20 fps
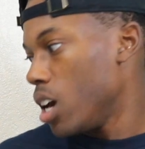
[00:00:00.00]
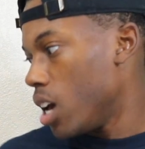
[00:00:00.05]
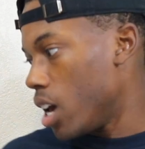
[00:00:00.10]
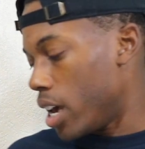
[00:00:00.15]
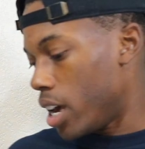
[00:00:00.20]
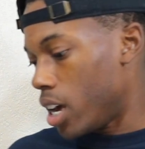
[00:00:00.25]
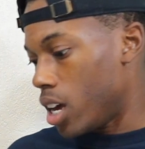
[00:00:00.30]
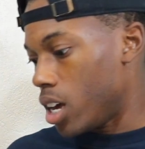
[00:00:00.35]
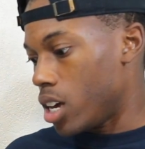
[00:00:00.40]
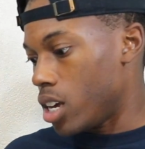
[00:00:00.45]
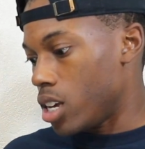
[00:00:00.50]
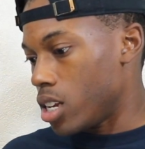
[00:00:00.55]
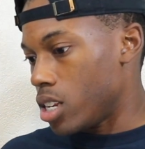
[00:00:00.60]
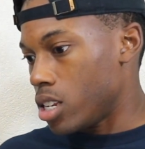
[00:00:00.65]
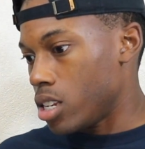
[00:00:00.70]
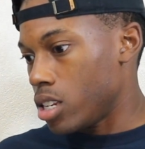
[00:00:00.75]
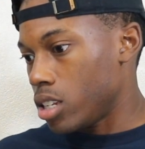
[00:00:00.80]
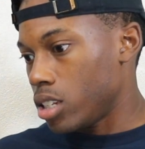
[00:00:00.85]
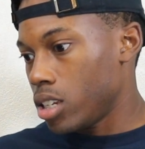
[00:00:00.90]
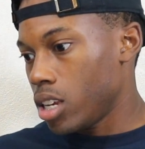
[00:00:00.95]

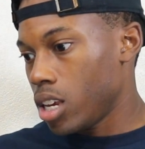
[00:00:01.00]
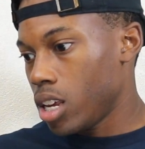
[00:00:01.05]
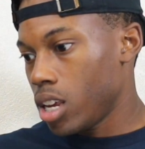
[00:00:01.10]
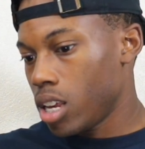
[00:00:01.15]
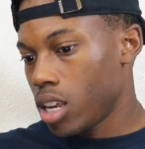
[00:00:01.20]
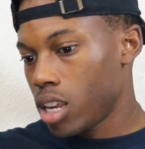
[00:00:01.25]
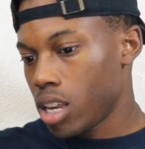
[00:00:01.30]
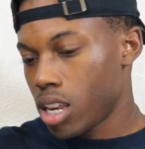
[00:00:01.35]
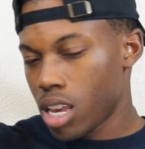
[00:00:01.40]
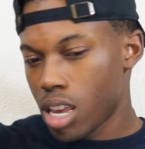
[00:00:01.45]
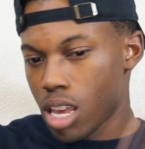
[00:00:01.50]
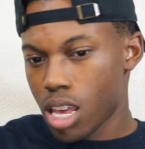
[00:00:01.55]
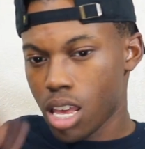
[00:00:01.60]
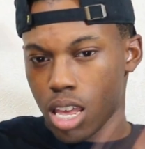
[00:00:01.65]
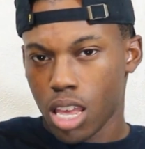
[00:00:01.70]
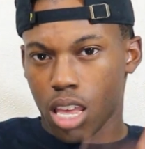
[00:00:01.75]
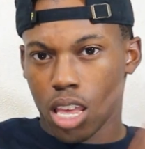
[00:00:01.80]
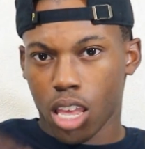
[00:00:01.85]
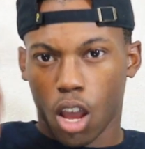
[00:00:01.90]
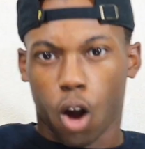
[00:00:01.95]
And
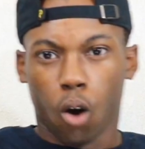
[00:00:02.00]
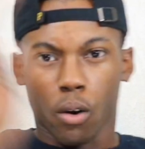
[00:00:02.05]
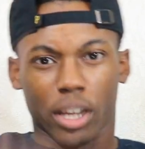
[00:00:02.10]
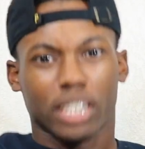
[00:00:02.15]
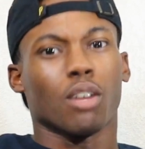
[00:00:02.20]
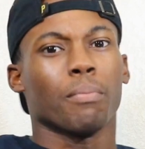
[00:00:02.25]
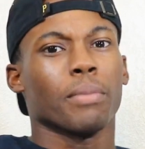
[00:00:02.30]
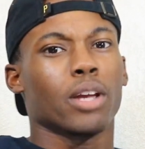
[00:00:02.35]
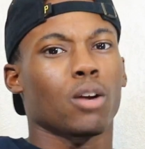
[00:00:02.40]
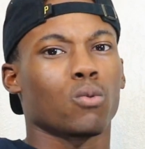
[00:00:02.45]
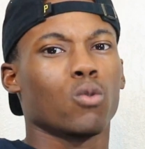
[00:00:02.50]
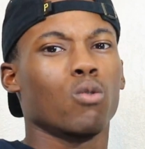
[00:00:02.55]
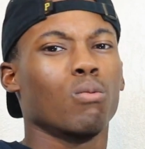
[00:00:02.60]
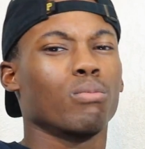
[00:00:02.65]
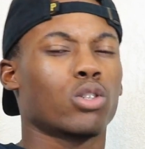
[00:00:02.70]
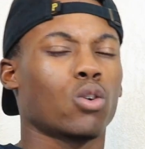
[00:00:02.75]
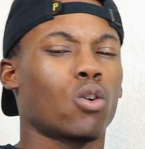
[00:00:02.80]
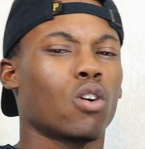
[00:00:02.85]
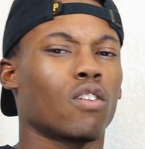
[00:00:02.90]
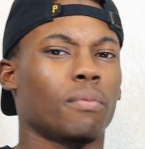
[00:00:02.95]
always gonna be a room
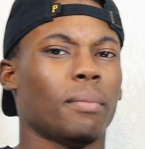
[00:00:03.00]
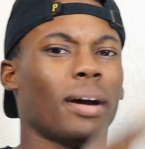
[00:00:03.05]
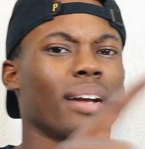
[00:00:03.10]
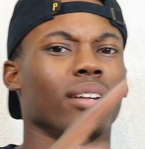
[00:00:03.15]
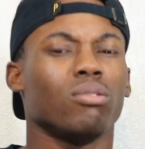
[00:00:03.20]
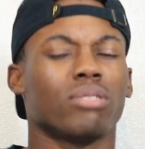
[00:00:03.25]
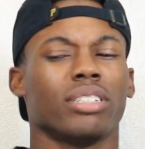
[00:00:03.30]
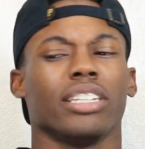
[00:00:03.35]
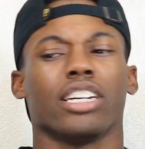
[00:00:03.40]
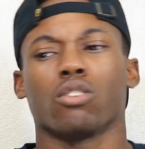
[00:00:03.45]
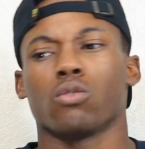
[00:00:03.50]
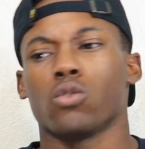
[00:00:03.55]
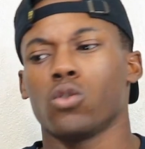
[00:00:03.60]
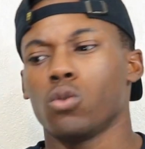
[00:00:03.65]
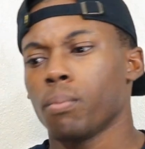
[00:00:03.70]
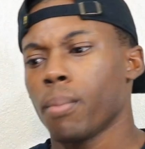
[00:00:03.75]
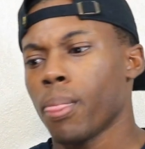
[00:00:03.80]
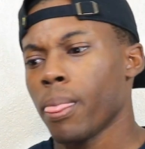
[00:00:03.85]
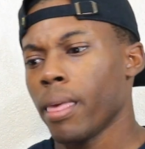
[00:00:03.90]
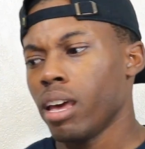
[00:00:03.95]
tour for my new sneaker
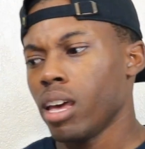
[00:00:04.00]
room.